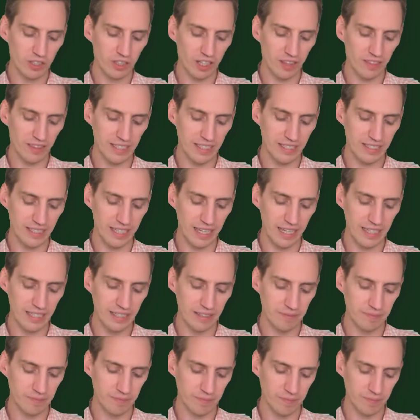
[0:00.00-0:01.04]
on this side,
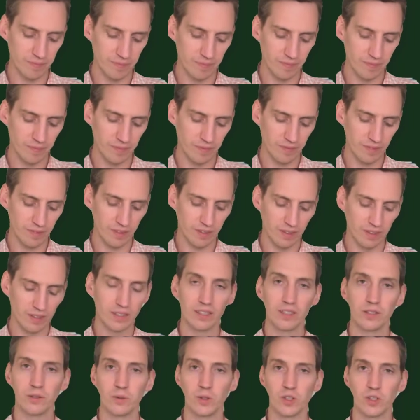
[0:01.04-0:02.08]

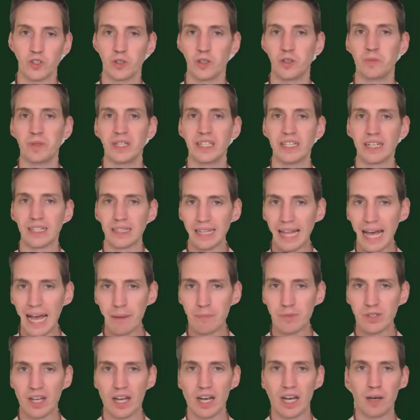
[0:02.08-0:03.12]
which could be a
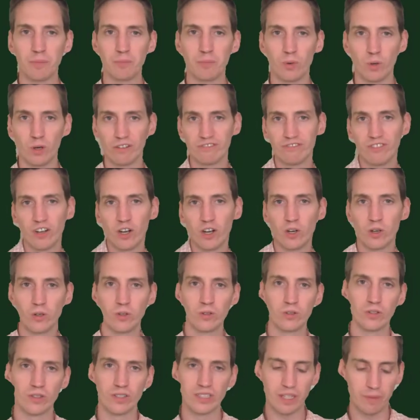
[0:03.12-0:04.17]
laptop or a
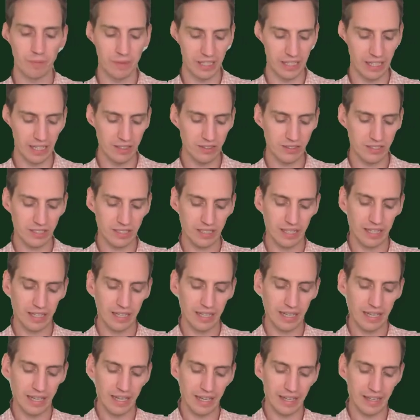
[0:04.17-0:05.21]
phone or something else,
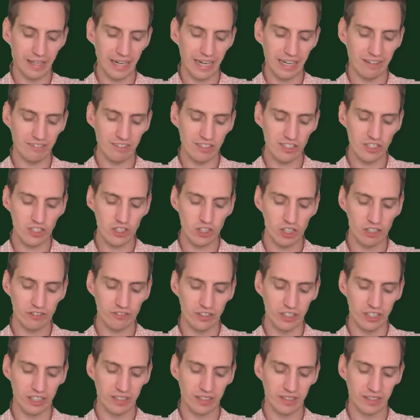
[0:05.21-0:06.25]
and I have a
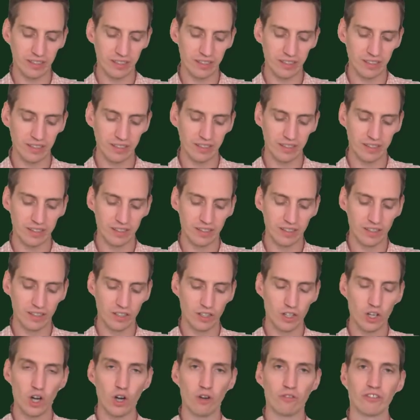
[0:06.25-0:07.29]
server
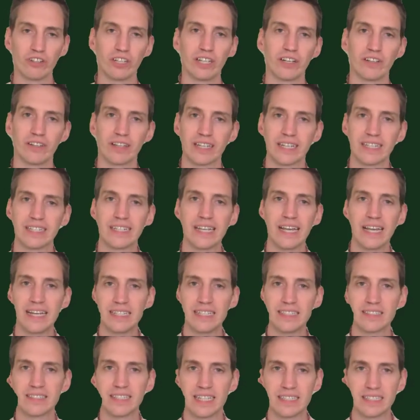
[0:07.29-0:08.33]
over here that
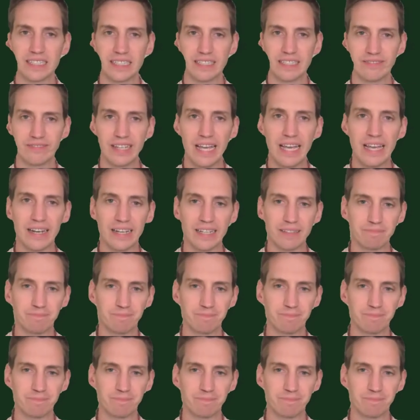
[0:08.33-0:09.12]
contains sensitive data.